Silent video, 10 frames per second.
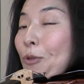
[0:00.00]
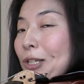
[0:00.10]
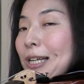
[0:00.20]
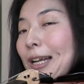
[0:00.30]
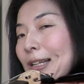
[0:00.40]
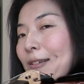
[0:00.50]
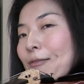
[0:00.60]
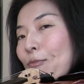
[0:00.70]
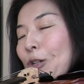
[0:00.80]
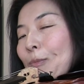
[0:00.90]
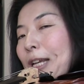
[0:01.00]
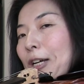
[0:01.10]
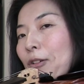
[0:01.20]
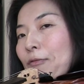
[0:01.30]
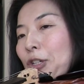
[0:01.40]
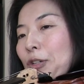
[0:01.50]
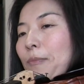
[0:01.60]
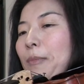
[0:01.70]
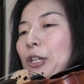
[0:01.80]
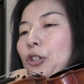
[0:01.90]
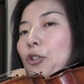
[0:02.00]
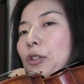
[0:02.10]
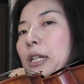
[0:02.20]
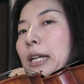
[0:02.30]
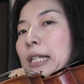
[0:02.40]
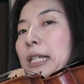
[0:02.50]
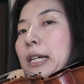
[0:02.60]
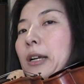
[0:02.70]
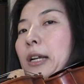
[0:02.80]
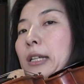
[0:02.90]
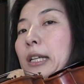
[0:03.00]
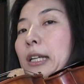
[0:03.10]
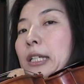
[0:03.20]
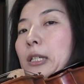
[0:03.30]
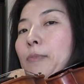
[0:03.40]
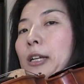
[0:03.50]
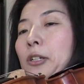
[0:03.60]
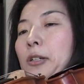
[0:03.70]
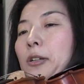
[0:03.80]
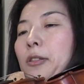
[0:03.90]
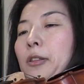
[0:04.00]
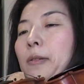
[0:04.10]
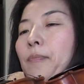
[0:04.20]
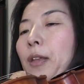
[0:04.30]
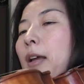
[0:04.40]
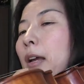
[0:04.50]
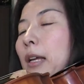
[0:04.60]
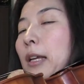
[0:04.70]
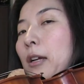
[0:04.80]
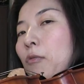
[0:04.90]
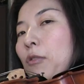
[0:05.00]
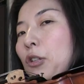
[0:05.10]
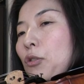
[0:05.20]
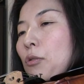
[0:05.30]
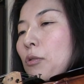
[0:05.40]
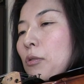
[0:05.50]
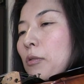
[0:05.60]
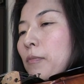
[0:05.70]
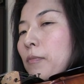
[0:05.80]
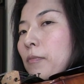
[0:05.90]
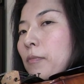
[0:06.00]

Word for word: most likely will be out of tune. Make sure you take the entire hand, especially the thumb. Here we do.